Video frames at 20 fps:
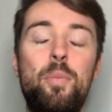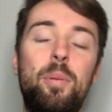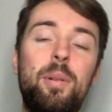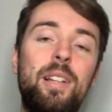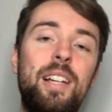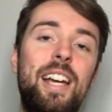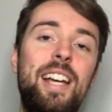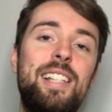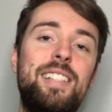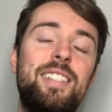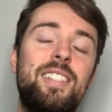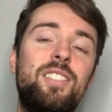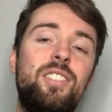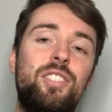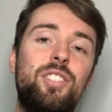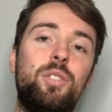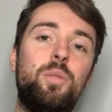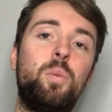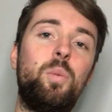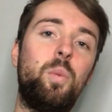place and
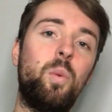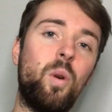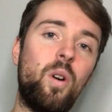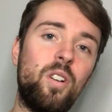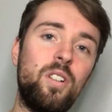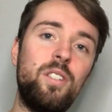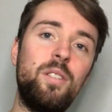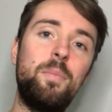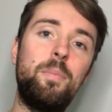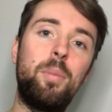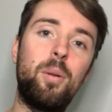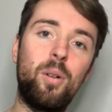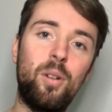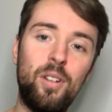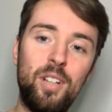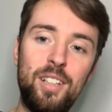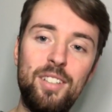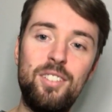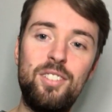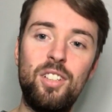just 1
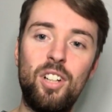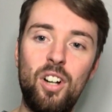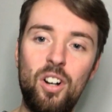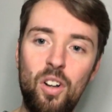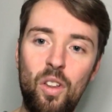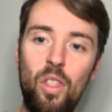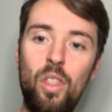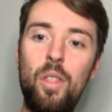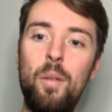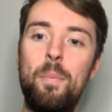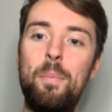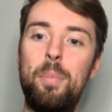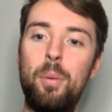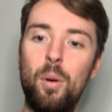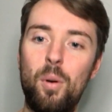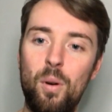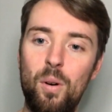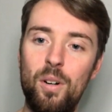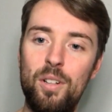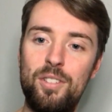point on the
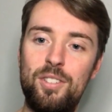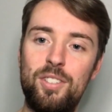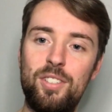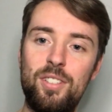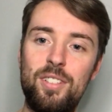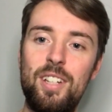board.